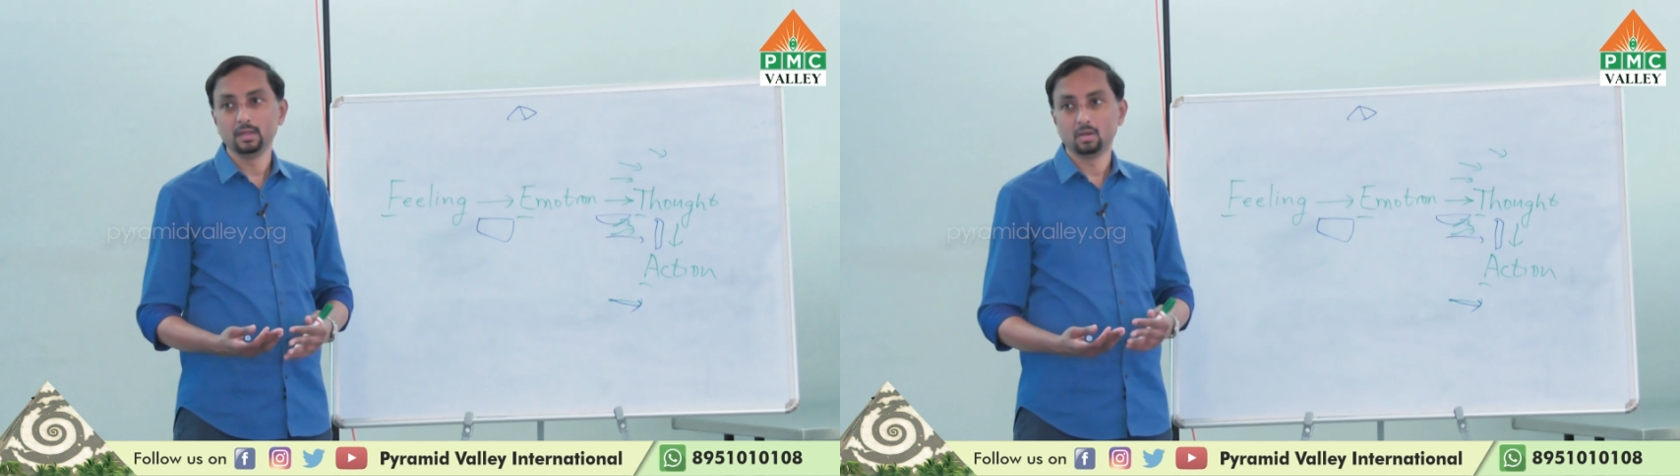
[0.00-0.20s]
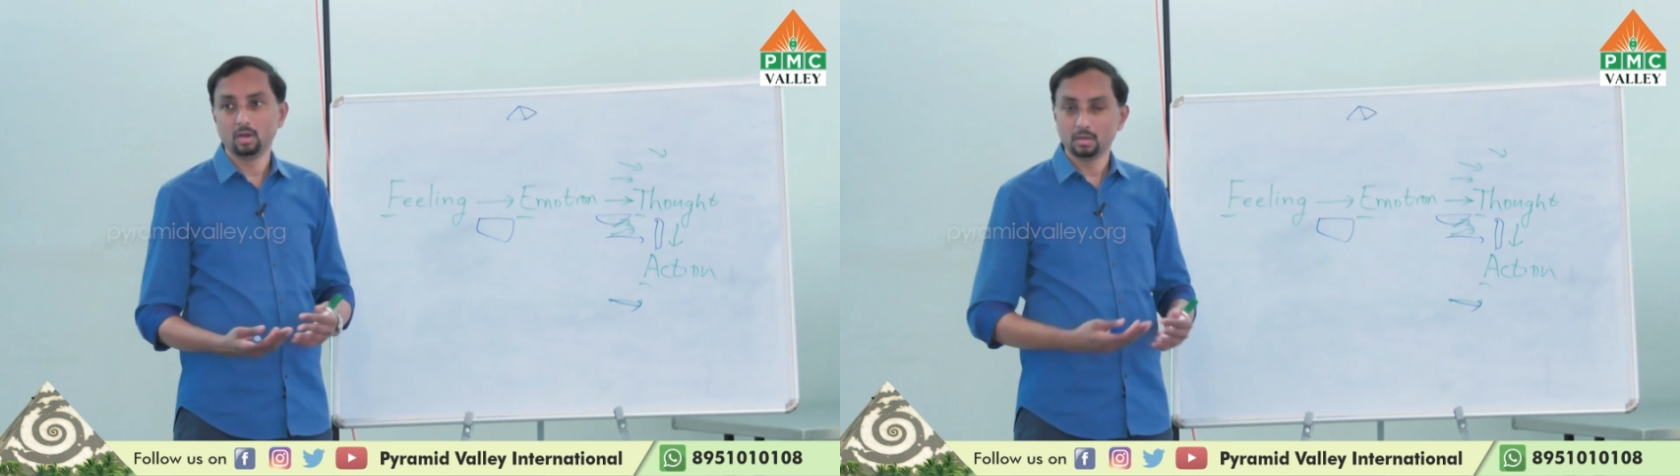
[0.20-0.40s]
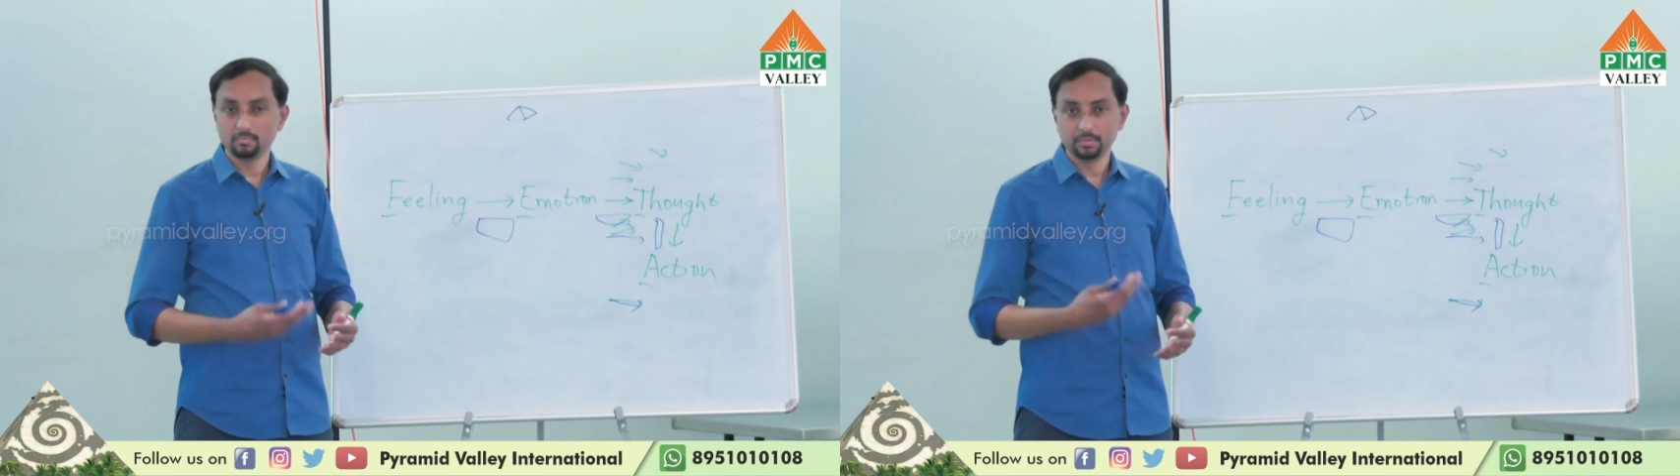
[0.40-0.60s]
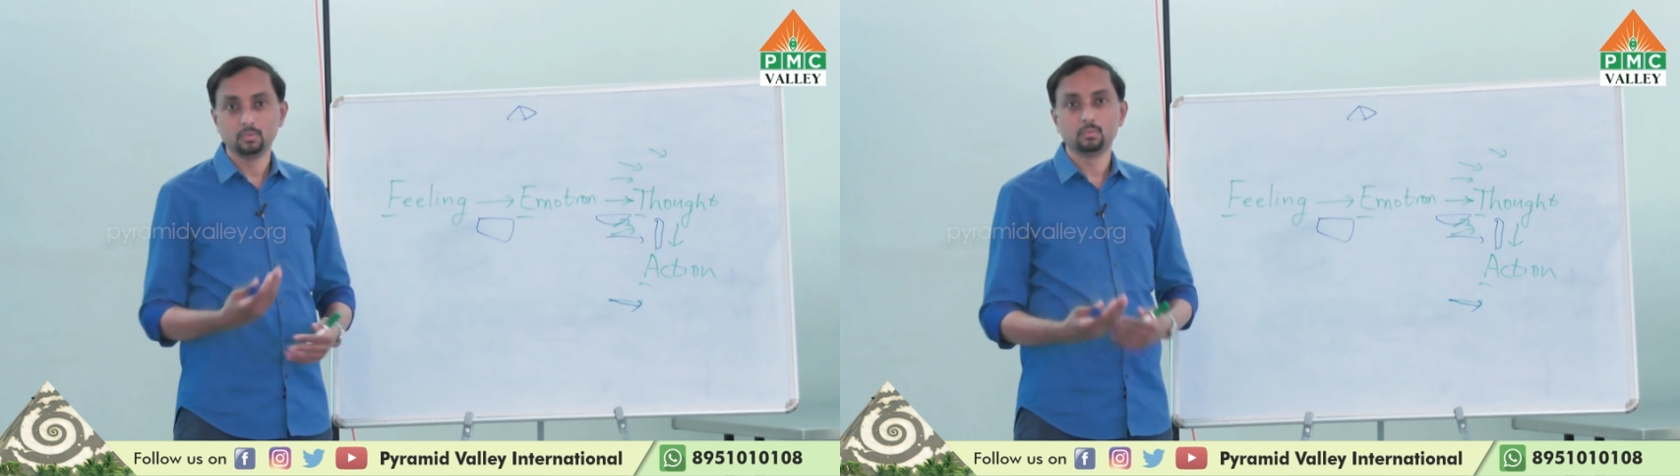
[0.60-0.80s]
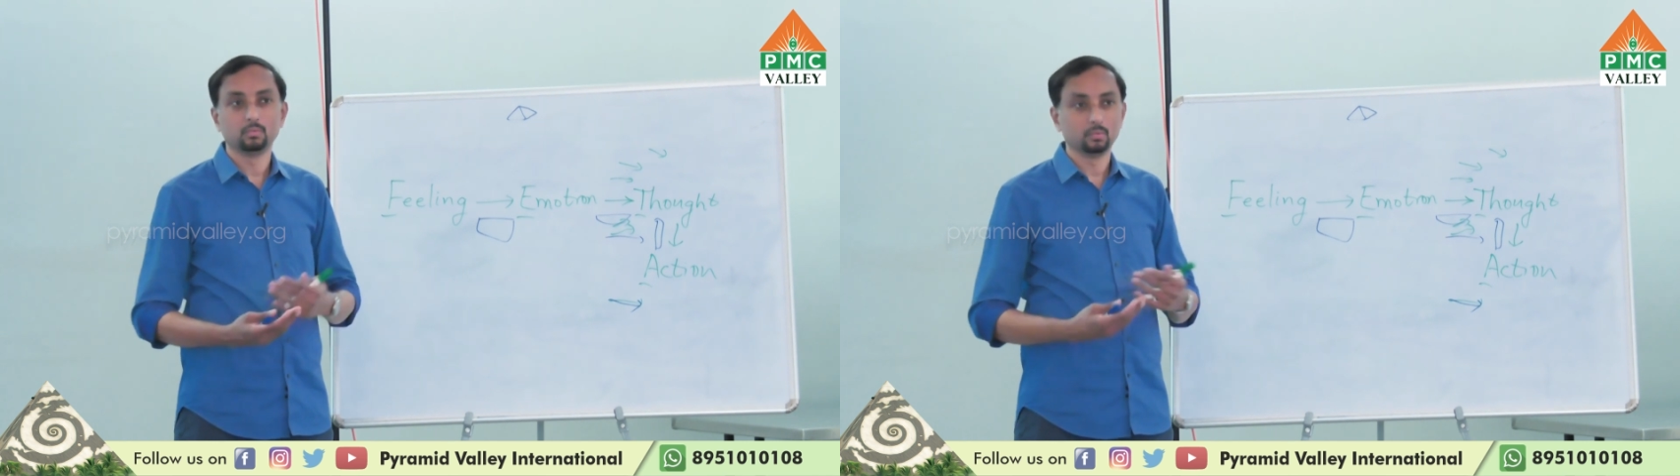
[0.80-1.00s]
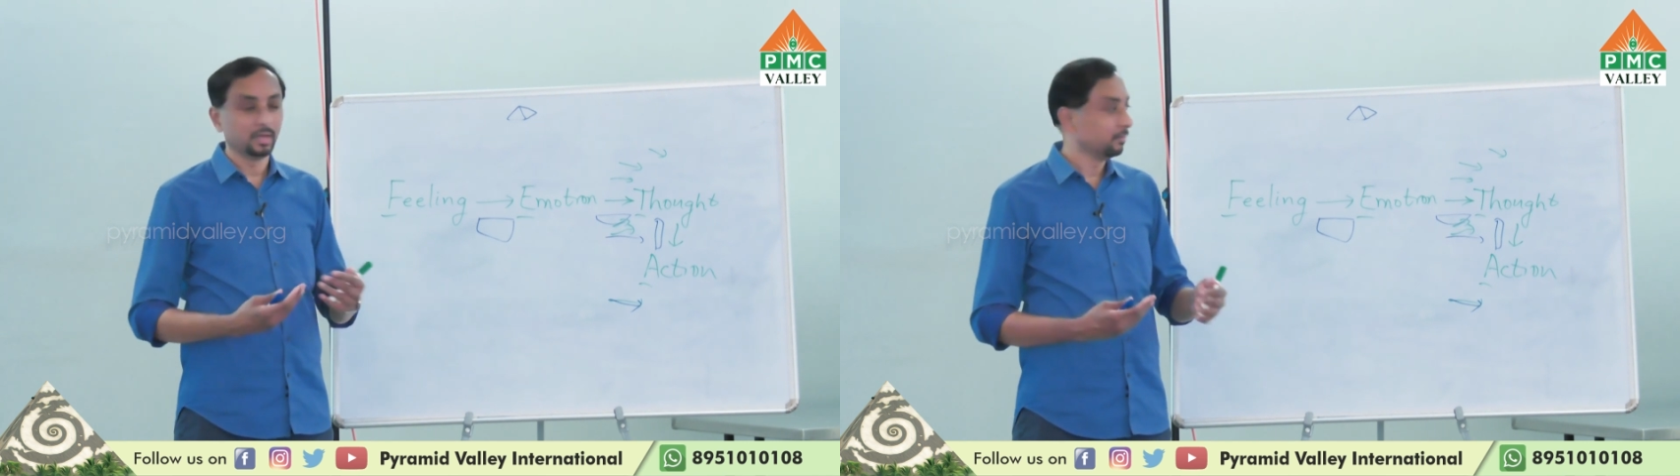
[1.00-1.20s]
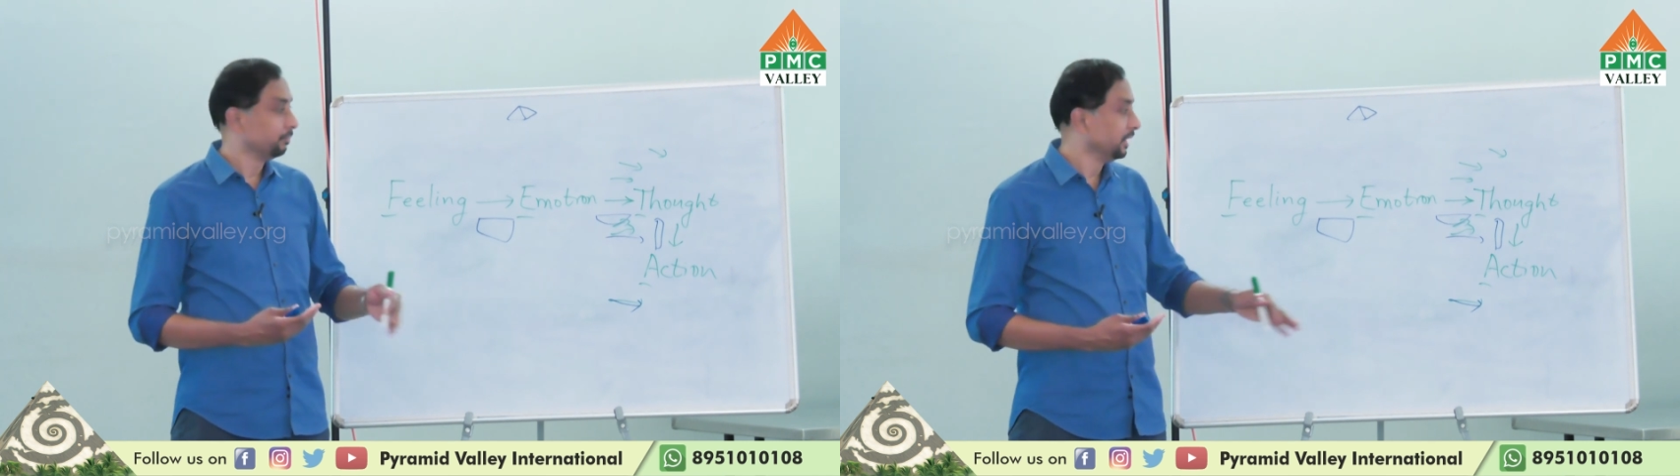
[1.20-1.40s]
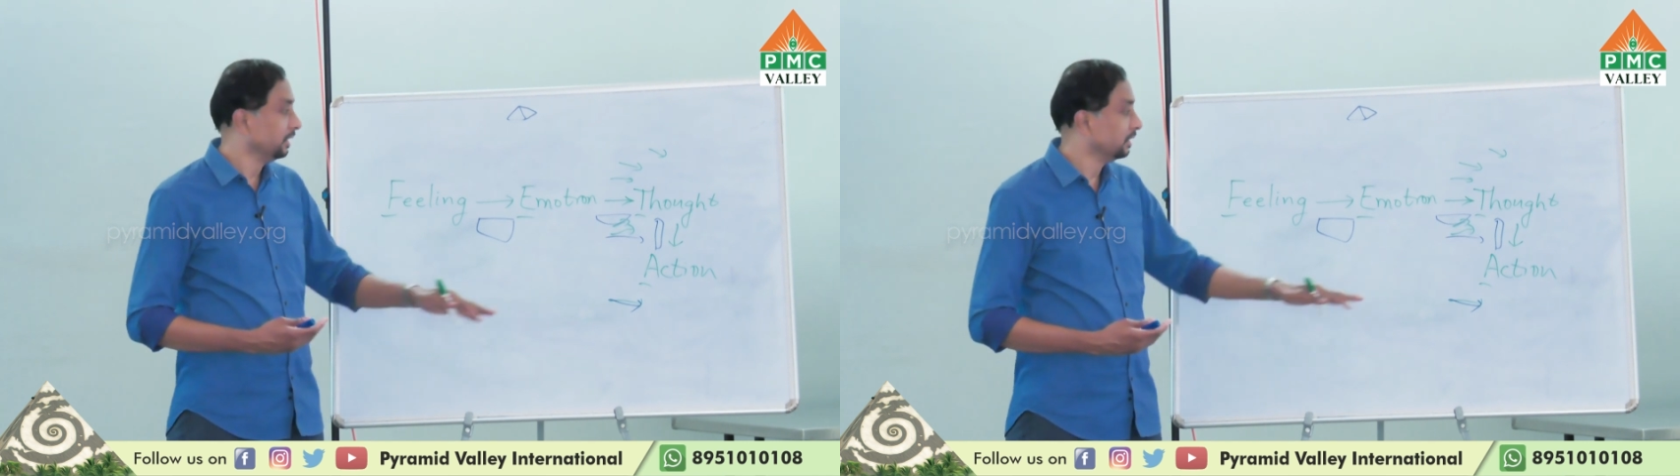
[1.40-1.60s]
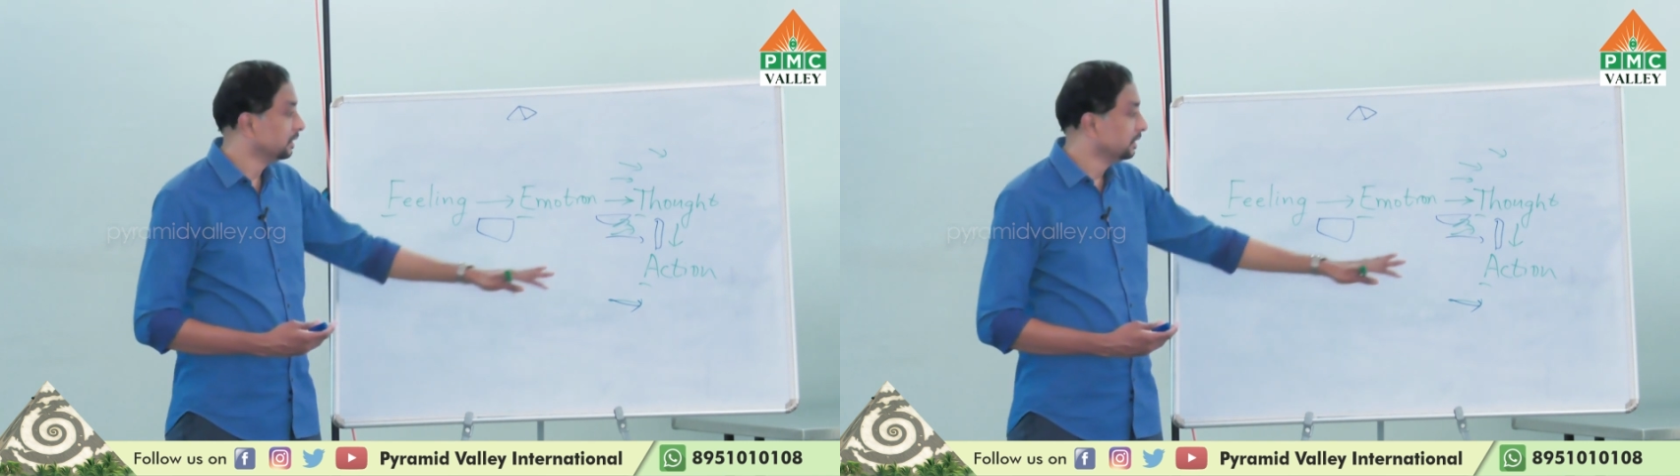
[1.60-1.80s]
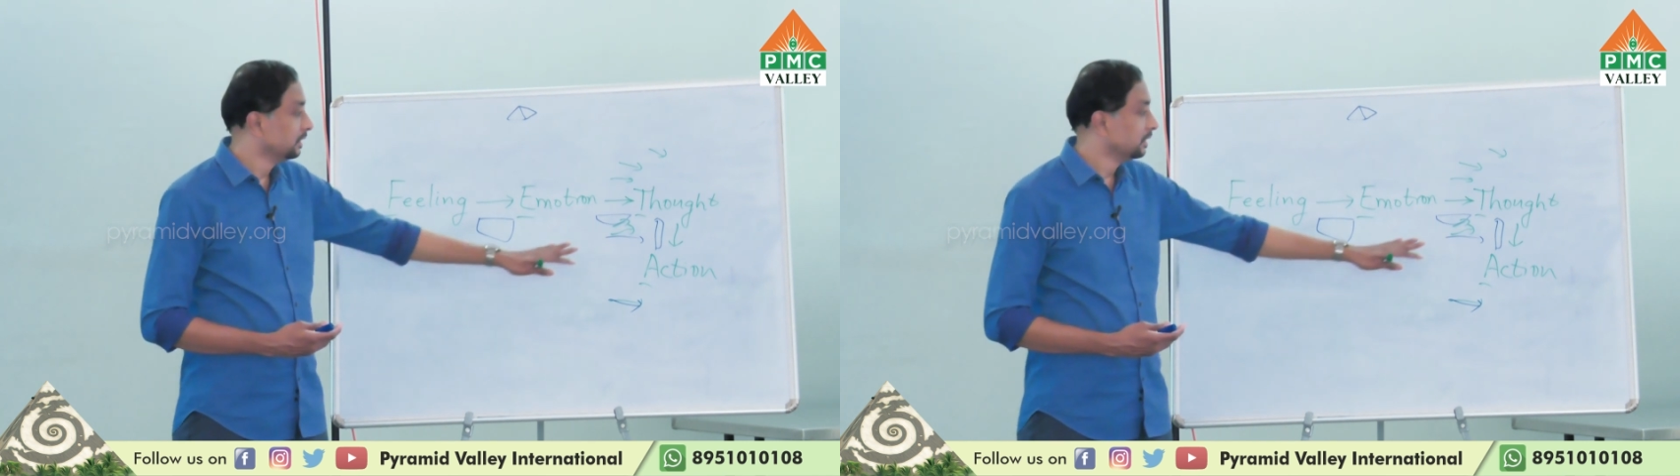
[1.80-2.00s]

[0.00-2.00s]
a lot of you would have been